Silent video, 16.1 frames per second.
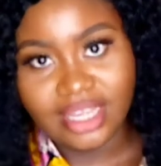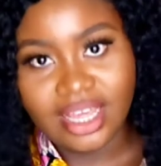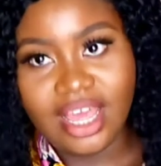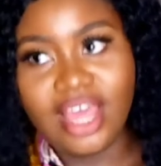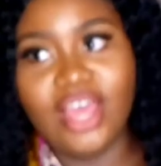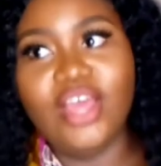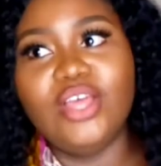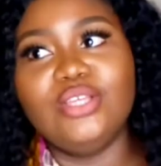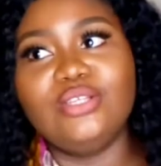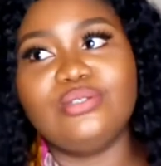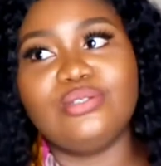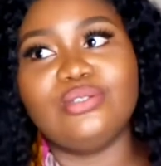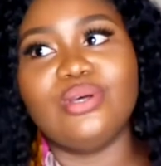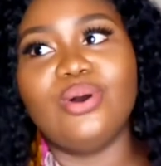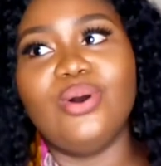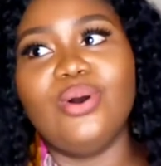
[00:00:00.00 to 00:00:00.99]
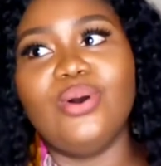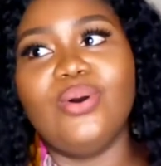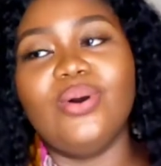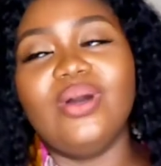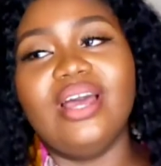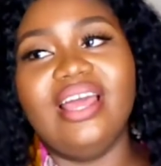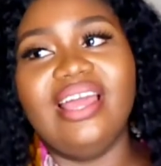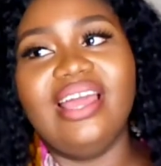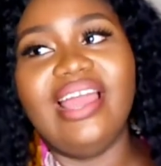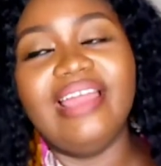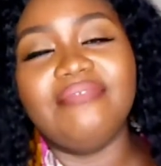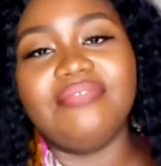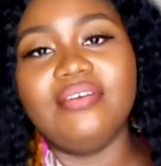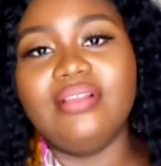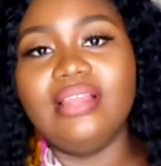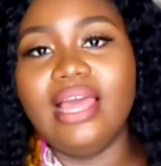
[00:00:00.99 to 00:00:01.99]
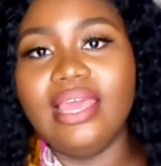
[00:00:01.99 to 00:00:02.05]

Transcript: So I feel like